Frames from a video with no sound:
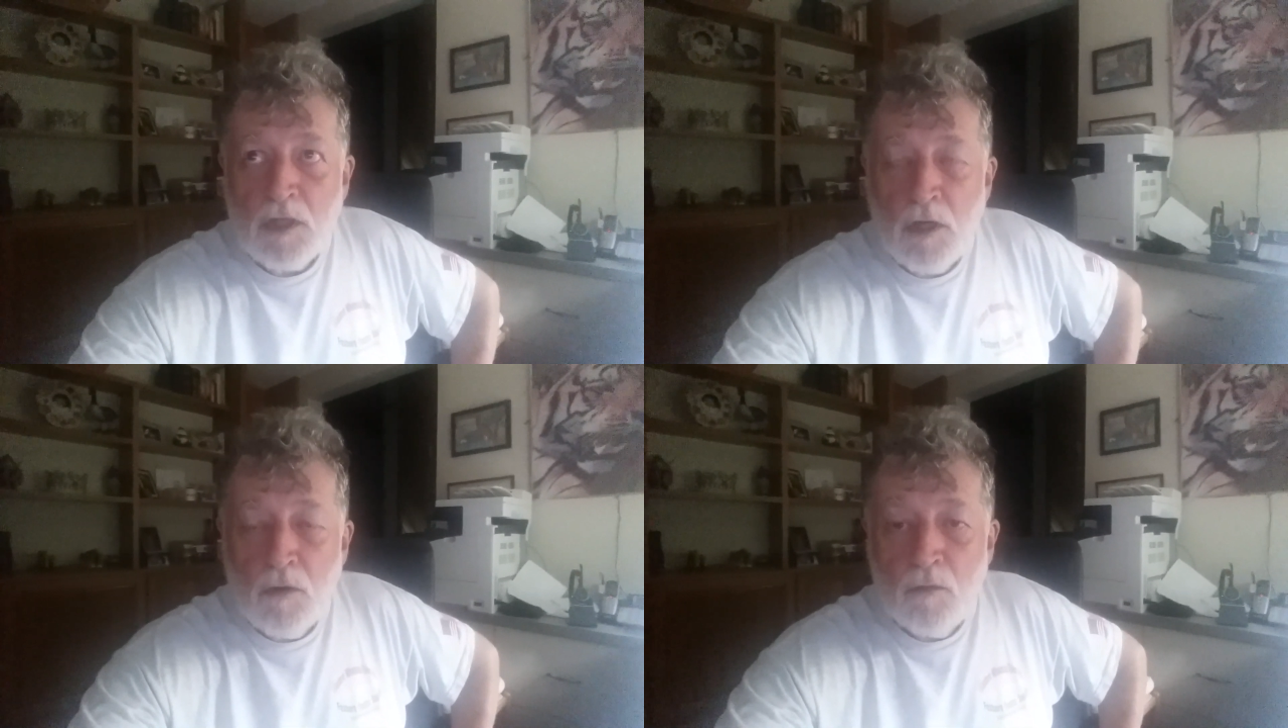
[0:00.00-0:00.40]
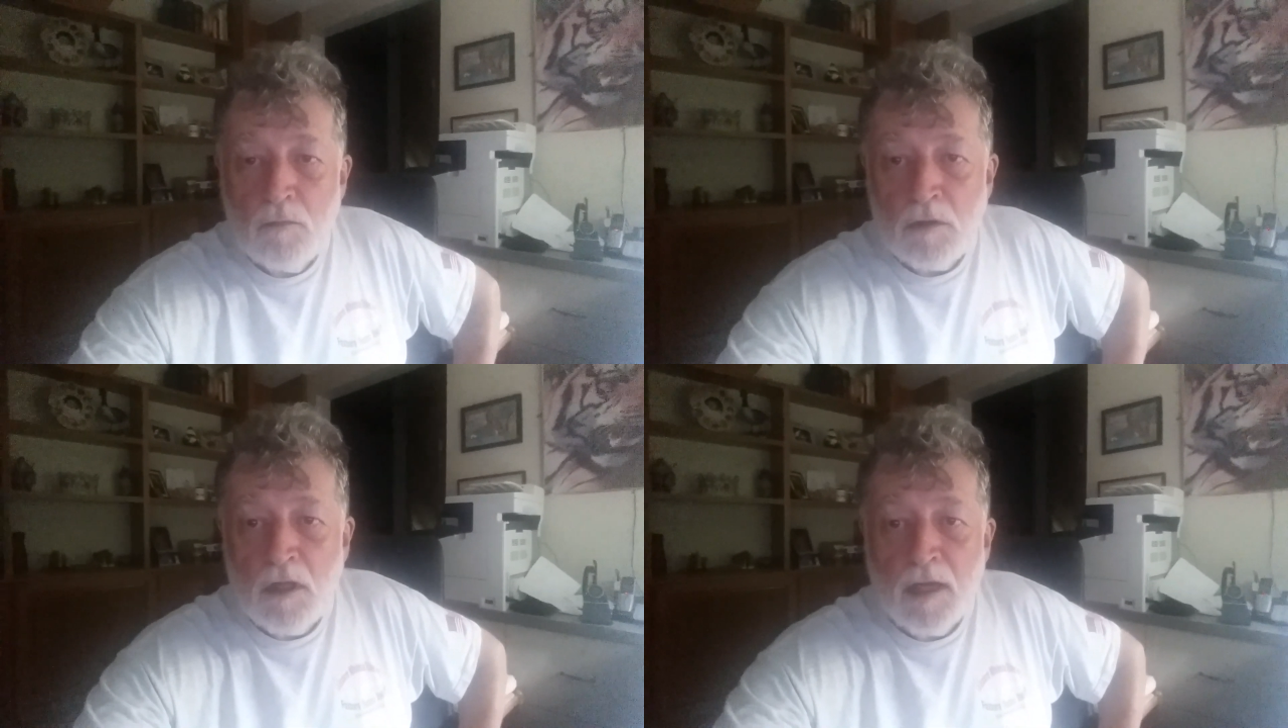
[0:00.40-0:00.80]

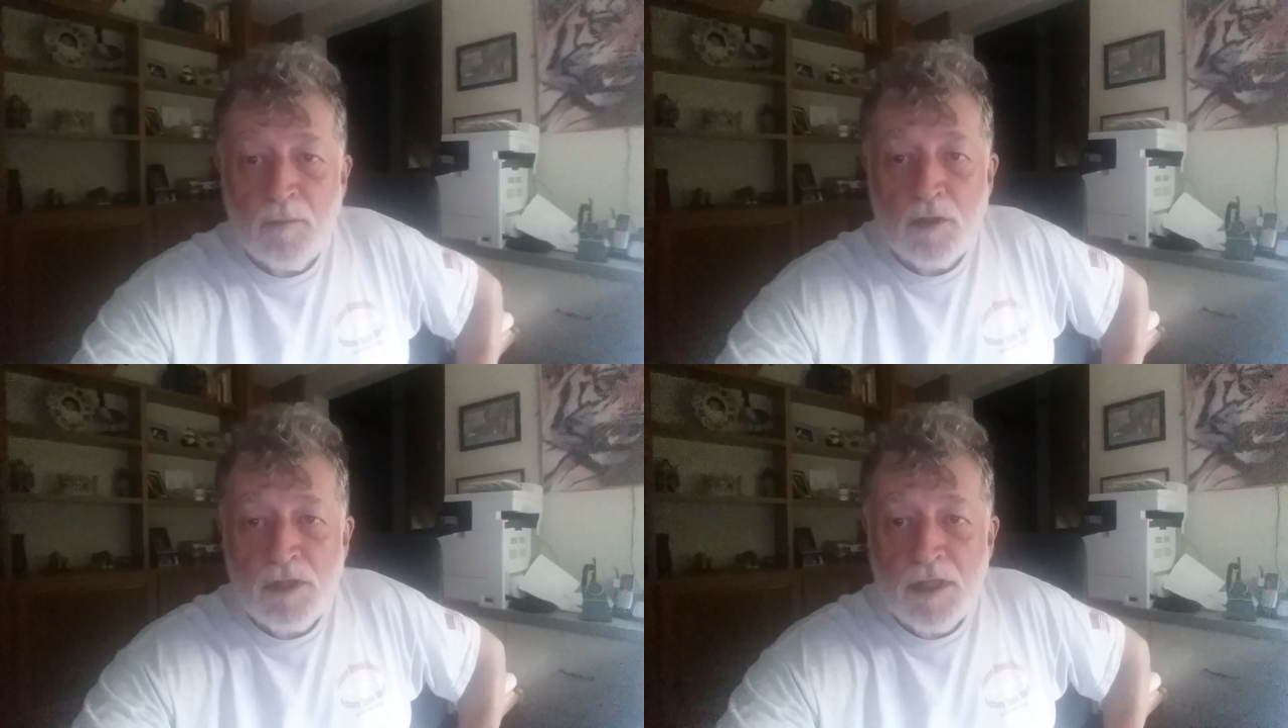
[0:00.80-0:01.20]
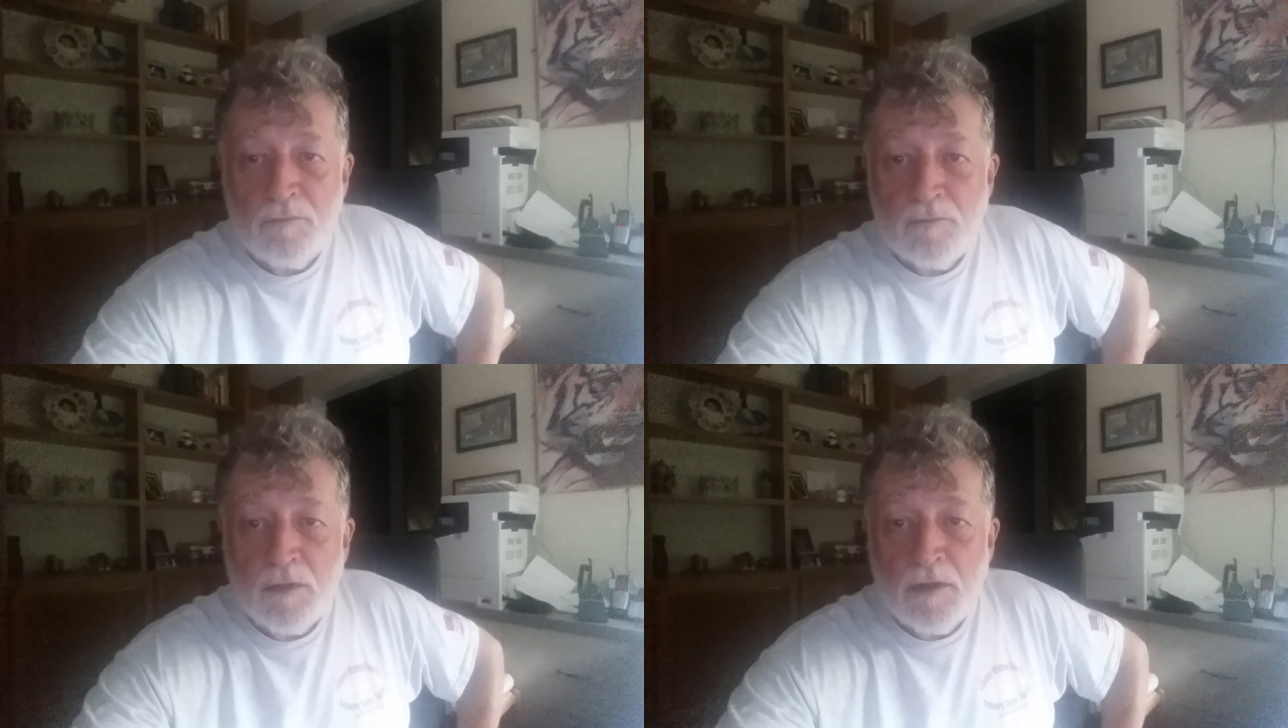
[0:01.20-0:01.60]
co-climbers
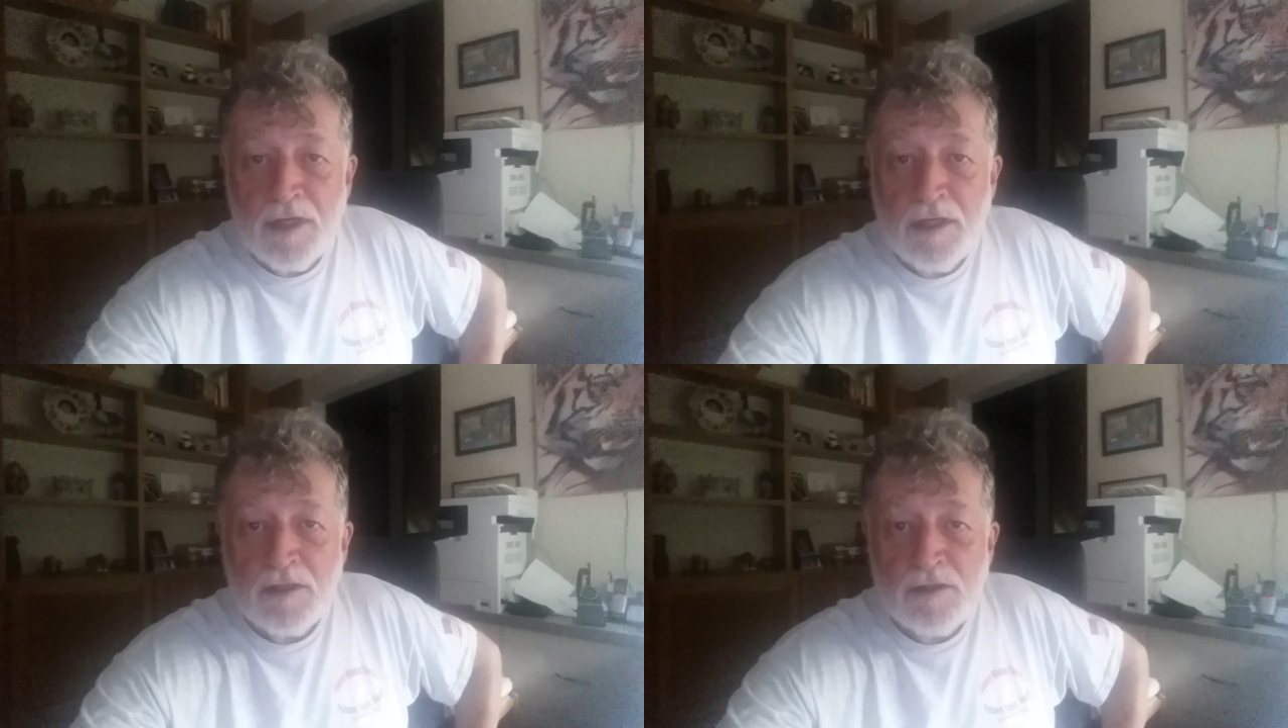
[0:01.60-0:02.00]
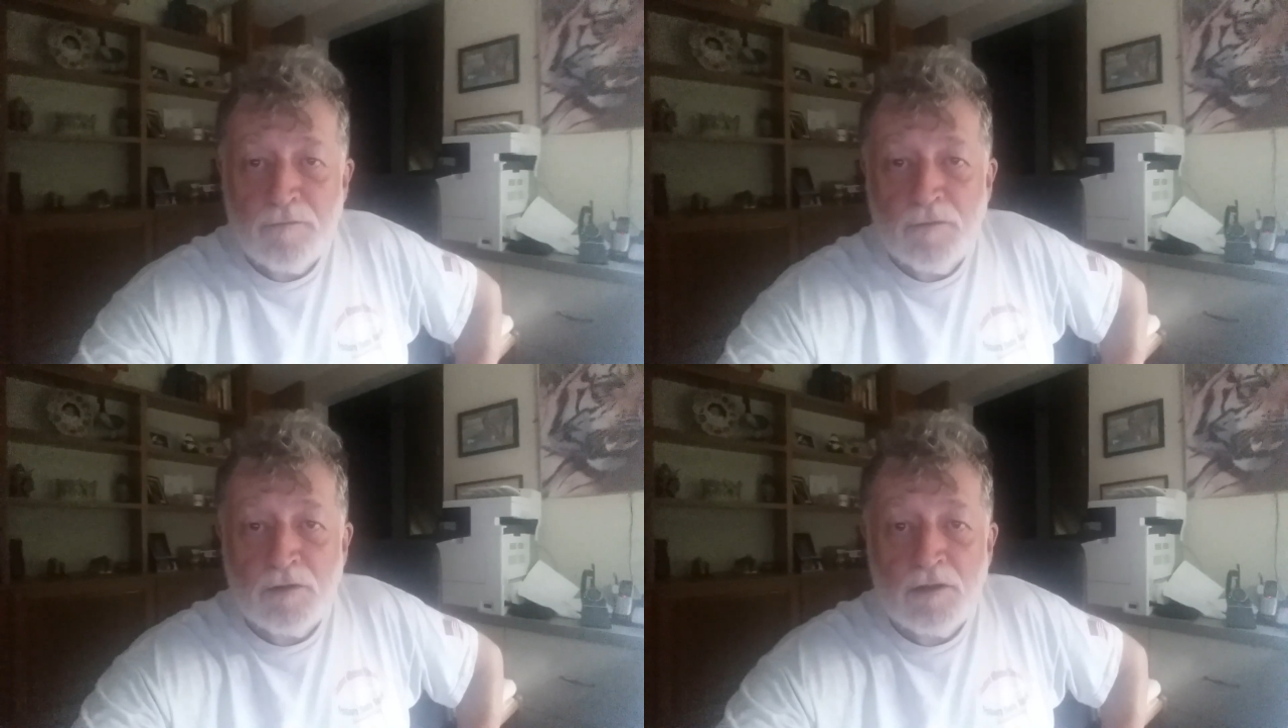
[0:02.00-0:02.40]
he, where he does
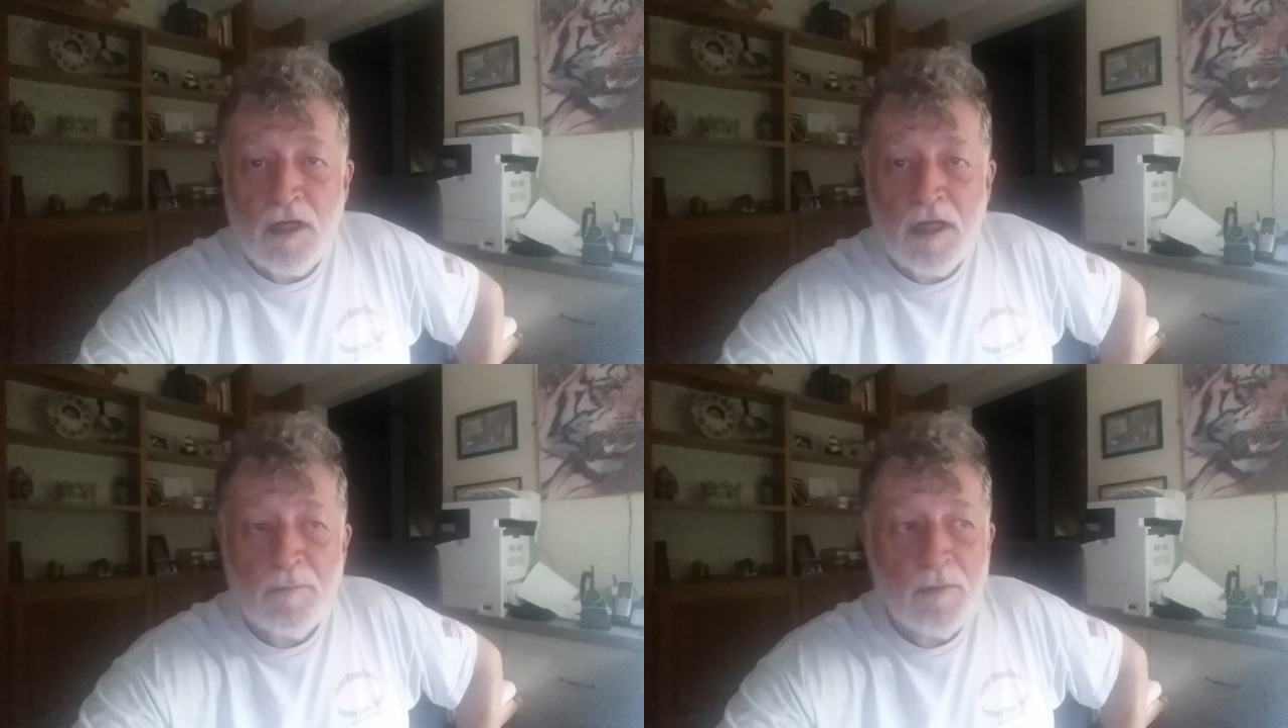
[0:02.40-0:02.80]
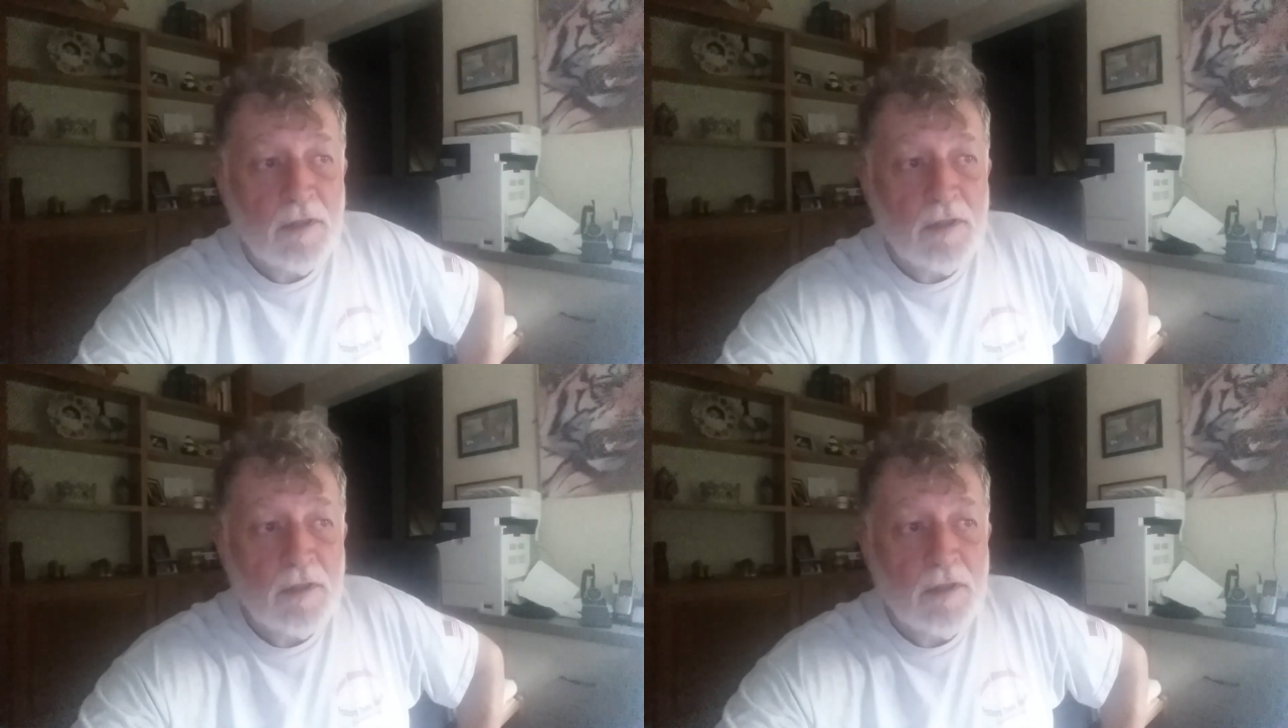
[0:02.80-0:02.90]
it full time.